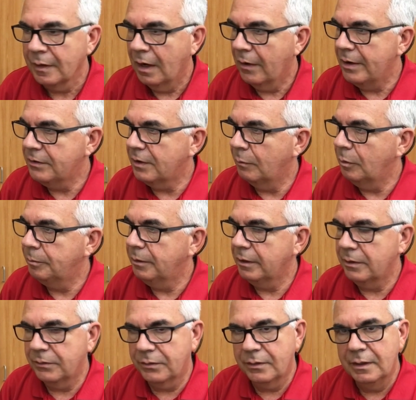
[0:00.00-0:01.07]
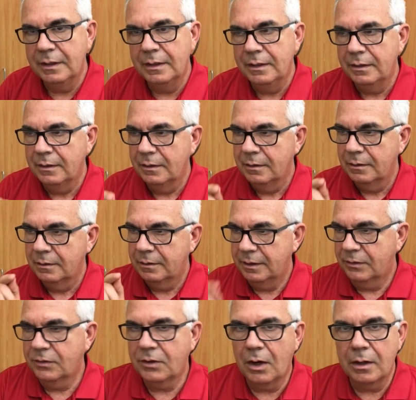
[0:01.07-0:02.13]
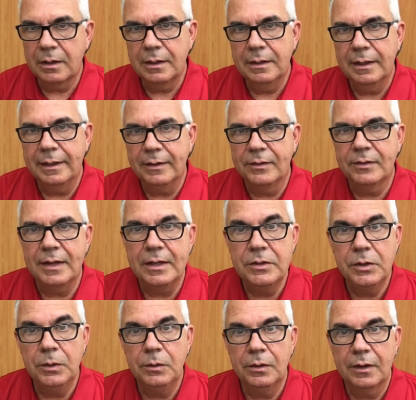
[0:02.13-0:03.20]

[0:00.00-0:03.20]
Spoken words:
All right, trumpet players, get started and stay tuned,